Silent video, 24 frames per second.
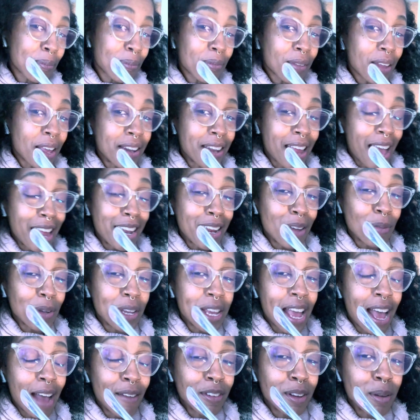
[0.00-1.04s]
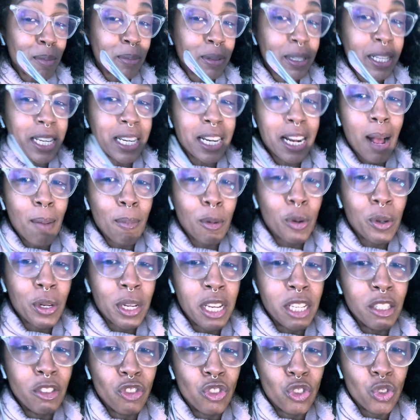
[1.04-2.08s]
now that we have completed, I'm going
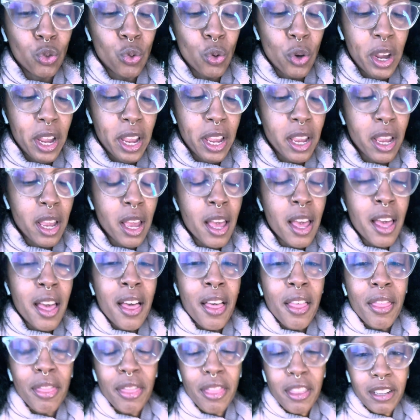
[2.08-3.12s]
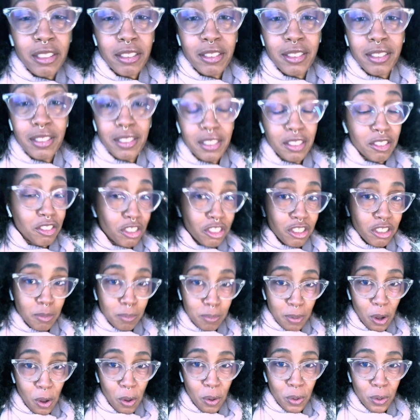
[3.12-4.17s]
to enjoy this delicious
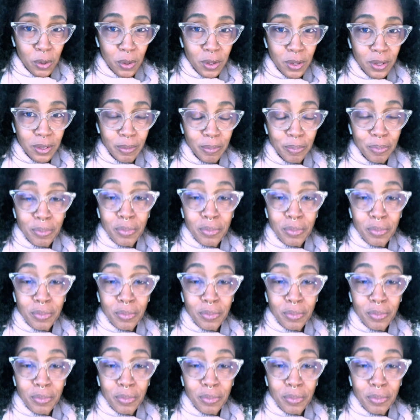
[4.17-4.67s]
bowl